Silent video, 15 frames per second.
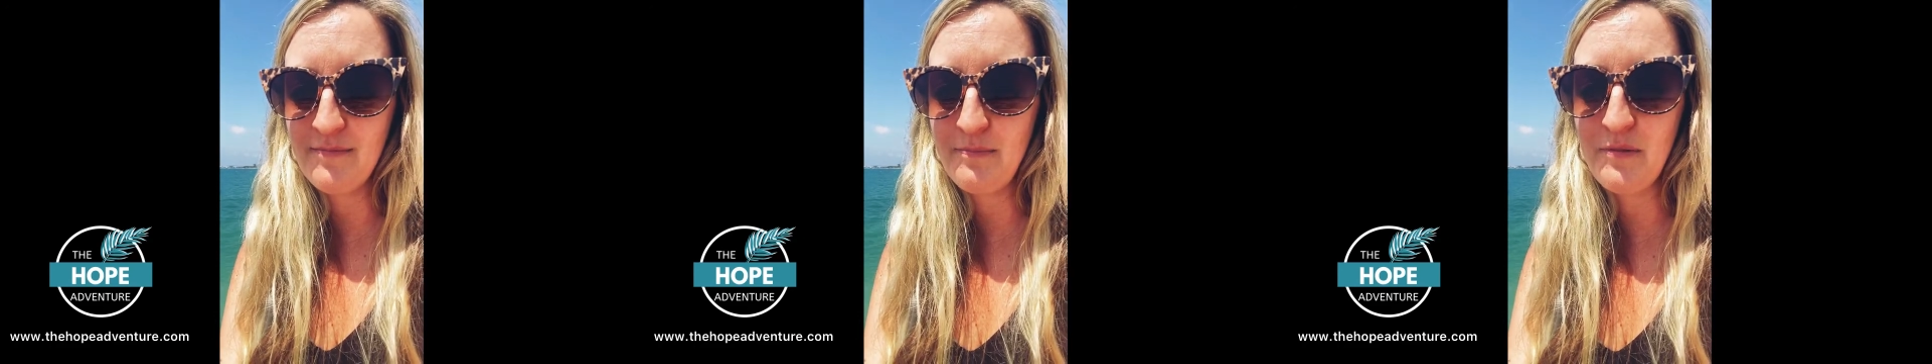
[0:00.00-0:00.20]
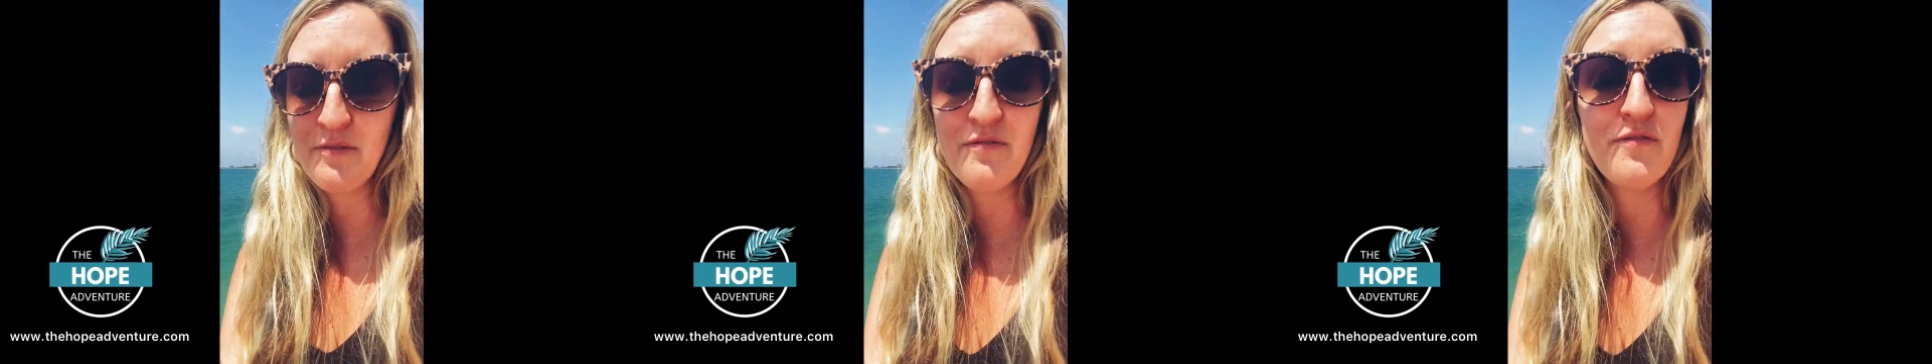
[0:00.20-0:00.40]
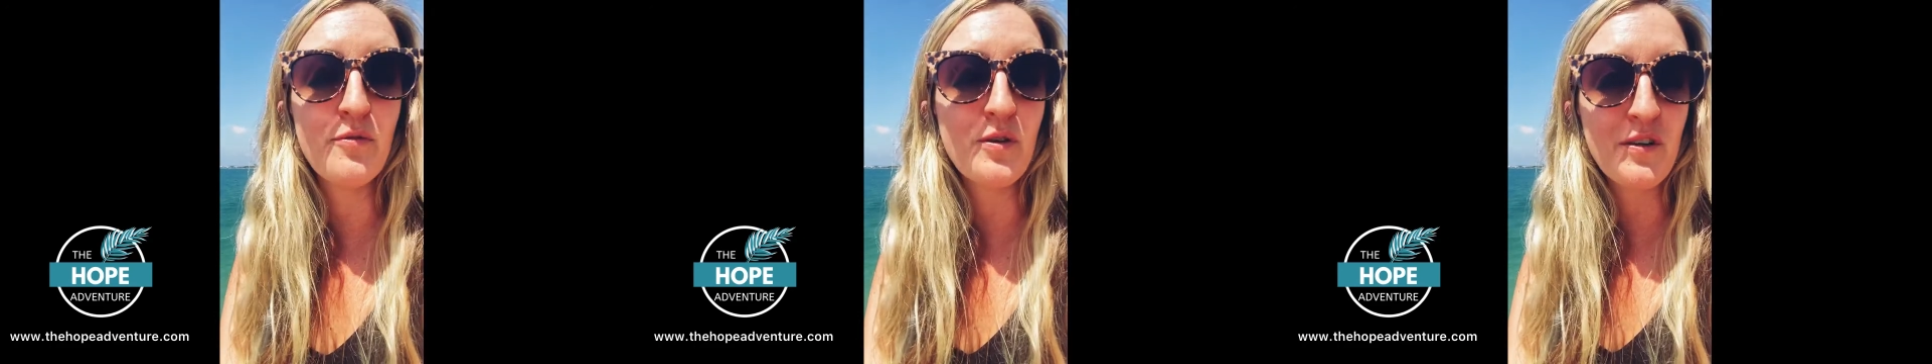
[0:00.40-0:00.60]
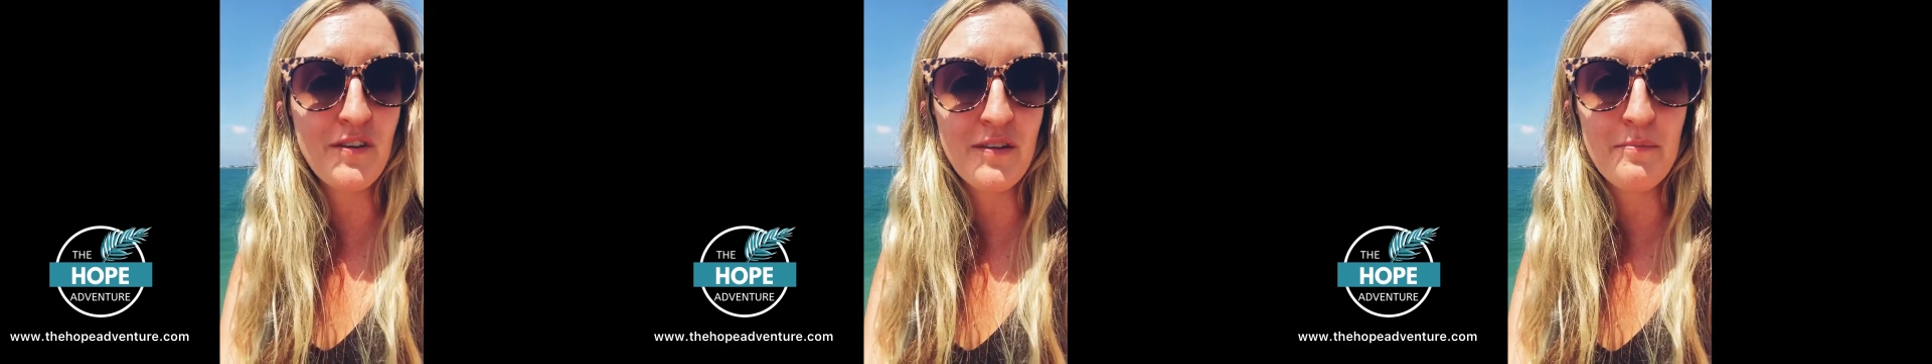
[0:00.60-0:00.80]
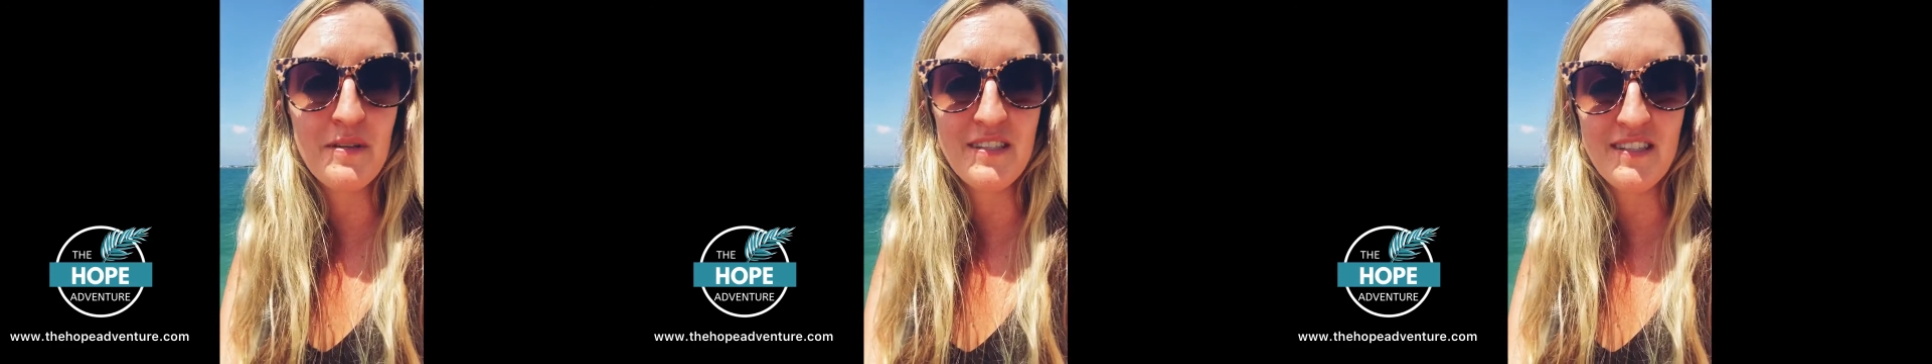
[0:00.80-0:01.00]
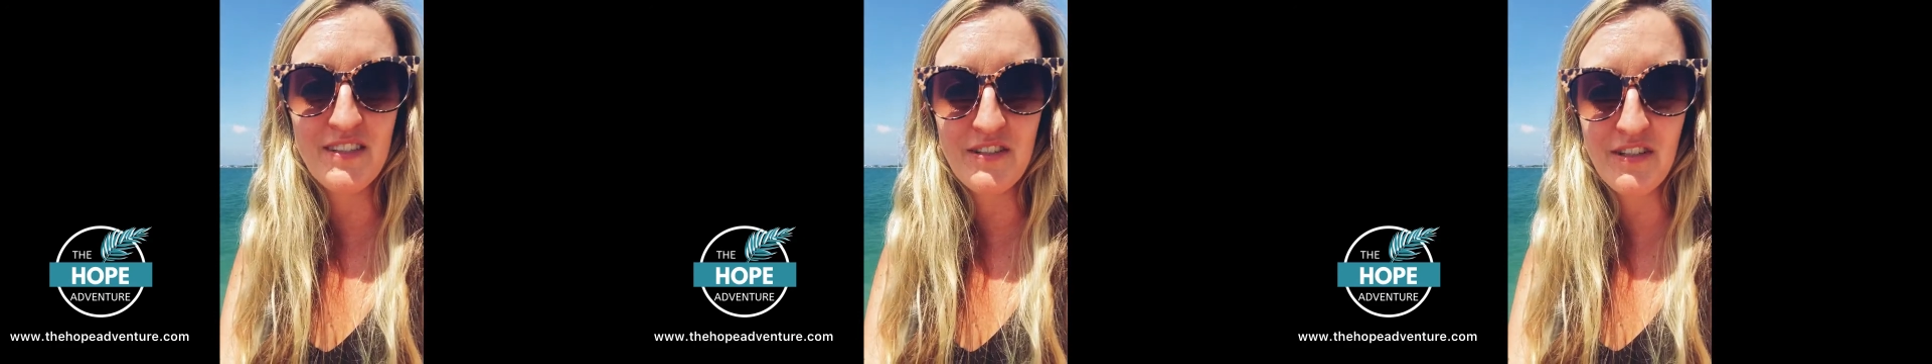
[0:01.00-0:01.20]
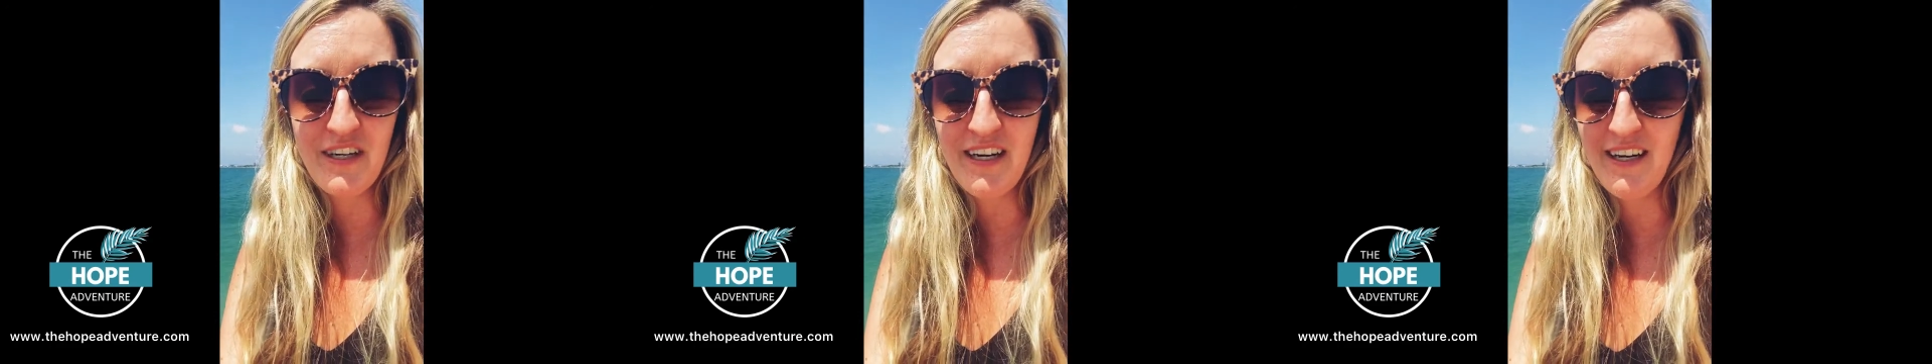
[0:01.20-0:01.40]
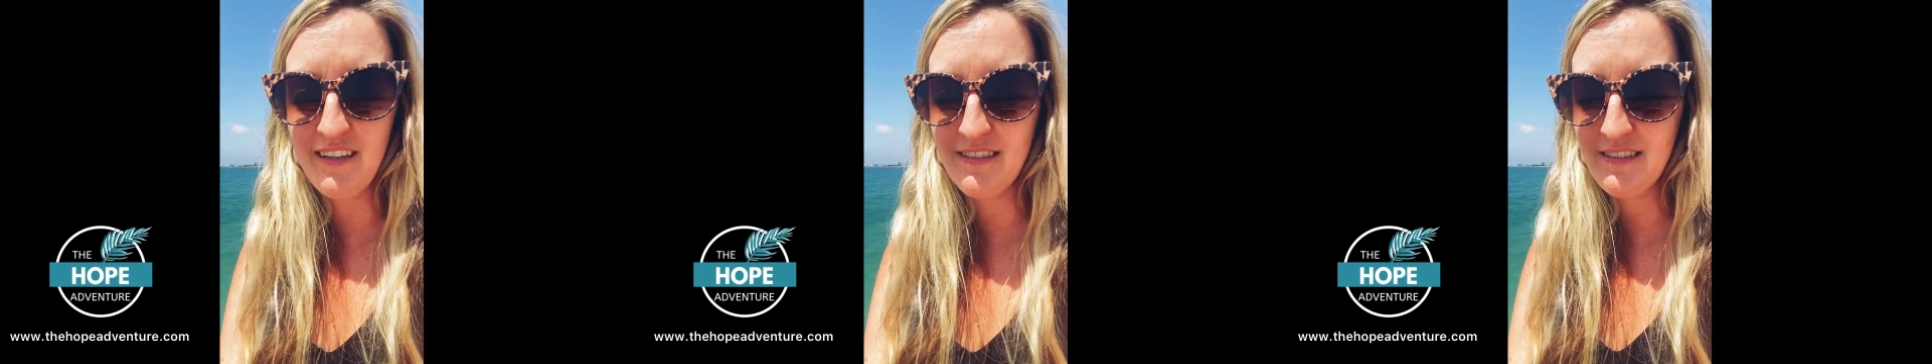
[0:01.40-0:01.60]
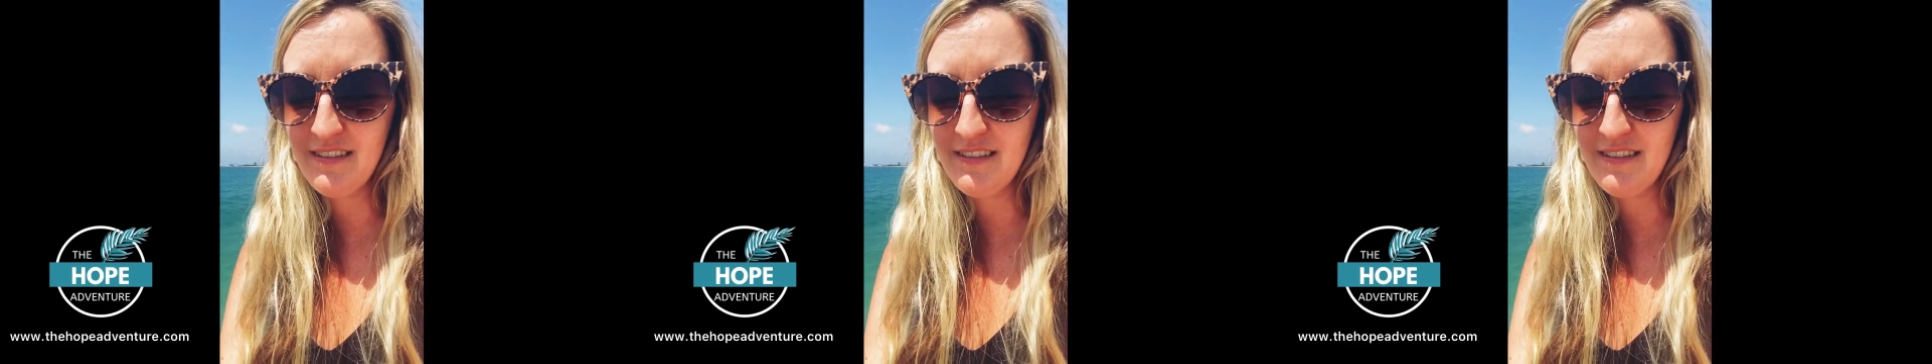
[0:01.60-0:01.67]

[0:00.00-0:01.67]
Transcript: before the mystery,